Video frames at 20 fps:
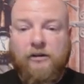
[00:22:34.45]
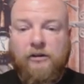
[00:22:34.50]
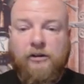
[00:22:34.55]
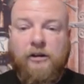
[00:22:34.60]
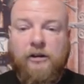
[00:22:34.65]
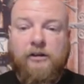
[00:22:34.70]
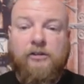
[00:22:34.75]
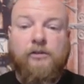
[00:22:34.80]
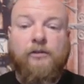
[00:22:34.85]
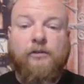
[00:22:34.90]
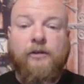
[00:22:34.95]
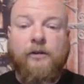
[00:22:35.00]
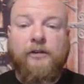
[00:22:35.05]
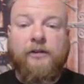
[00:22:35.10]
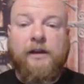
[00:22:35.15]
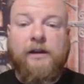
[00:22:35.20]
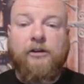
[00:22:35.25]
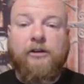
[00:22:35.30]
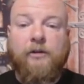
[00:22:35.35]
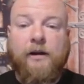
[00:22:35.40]
did you feel the
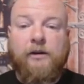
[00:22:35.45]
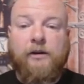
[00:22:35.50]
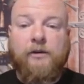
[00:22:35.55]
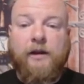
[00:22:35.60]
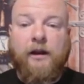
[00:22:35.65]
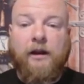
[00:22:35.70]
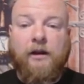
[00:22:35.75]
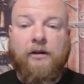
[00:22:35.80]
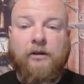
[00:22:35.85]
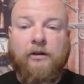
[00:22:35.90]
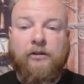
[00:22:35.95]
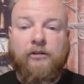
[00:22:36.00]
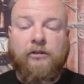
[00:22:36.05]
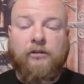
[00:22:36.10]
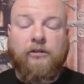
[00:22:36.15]
need to create new characters?